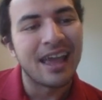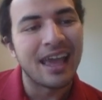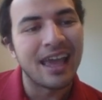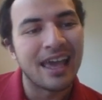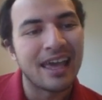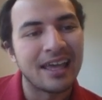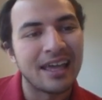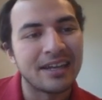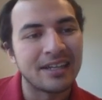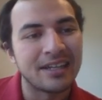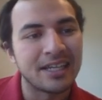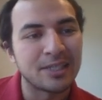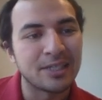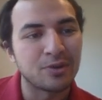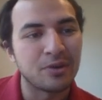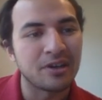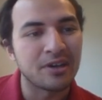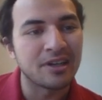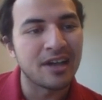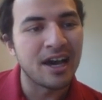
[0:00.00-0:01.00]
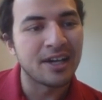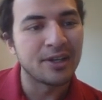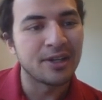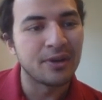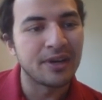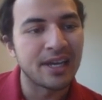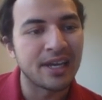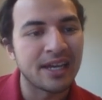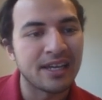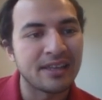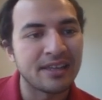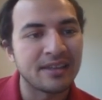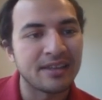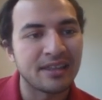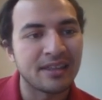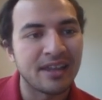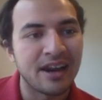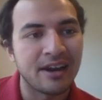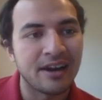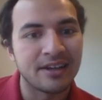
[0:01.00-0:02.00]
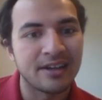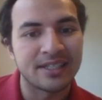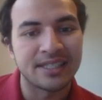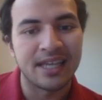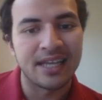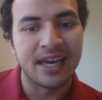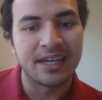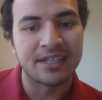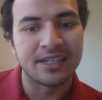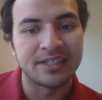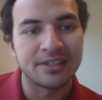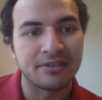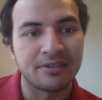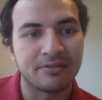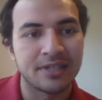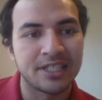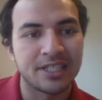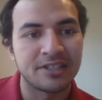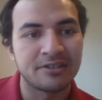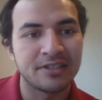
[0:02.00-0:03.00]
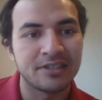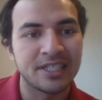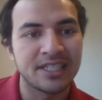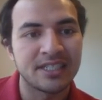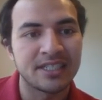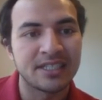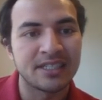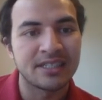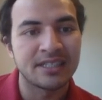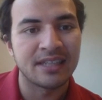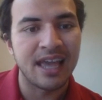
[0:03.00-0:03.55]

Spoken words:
And his rook, not doing anything there, decided to retreat,